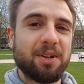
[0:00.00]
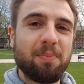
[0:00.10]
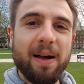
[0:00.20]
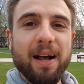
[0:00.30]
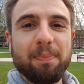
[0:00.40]
you know,
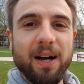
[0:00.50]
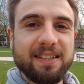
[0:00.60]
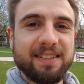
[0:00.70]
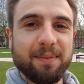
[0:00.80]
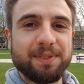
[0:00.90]
back
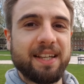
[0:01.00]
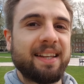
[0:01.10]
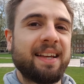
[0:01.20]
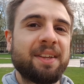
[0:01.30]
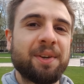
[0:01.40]
biceps,
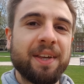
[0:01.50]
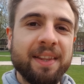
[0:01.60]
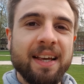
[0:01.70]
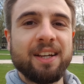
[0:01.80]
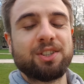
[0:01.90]
and then you
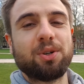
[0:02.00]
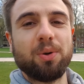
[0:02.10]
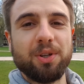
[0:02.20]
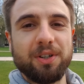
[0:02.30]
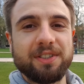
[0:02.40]
hit
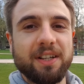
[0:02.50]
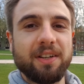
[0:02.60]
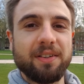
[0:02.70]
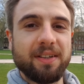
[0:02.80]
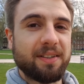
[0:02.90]
shoulders, and,
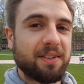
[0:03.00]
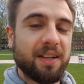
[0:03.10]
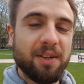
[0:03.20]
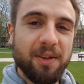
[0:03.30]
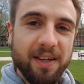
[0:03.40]
uh, and
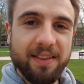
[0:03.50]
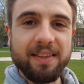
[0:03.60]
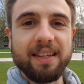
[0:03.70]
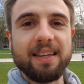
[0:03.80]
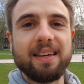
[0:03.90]
then you
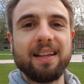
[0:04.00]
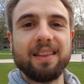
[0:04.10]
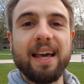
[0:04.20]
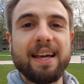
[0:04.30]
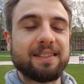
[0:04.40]
hit the uh,
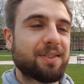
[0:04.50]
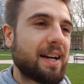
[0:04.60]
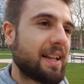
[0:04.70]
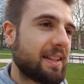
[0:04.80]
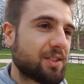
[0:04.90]
legs,
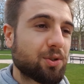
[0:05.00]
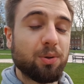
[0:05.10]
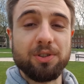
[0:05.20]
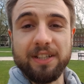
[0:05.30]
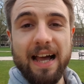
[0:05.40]
right, and the
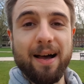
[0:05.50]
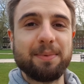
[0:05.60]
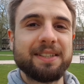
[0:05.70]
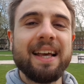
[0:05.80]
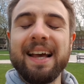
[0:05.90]
shoulders
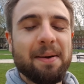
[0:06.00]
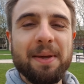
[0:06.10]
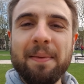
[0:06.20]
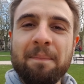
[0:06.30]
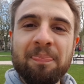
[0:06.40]
abs. I
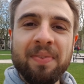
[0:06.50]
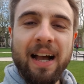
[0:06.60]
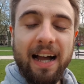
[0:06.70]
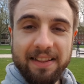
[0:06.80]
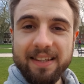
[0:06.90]
mean,
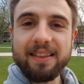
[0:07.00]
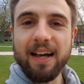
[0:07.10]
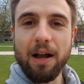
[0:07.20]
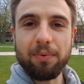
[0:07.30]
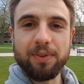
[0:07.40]
I did
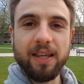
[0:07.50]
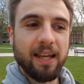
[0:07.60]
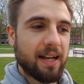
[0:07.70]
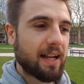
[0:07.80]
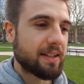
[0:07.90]
that
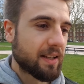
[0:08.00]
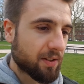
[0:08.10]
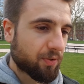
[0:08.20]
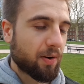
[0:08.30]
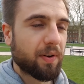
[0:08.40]
routine, and I did
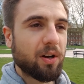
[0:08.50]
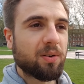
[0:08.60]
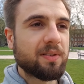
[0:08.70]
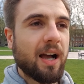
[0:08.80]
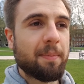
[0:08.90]
it for a very
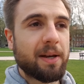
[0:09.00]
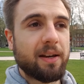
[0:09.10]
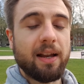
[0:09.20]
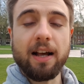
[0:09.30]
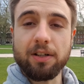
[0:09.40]
long time,
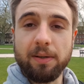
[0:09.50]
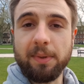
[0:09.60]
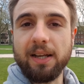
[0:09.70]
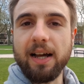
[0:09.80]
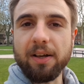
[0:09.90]
and it, I
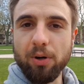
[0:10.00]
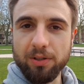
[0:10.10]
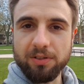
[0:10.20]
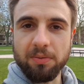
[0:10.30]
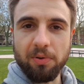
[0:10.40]
mean, I
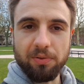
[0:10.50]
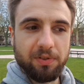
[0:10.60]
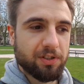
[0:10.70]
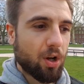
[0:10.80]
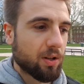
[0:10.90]
got some good
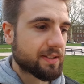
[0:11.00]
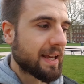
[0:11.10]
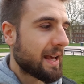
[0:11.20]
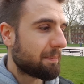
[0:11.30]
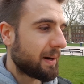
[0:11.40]
results.
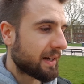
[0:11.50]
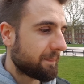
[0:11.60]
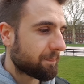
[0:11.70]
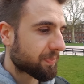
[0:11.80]
But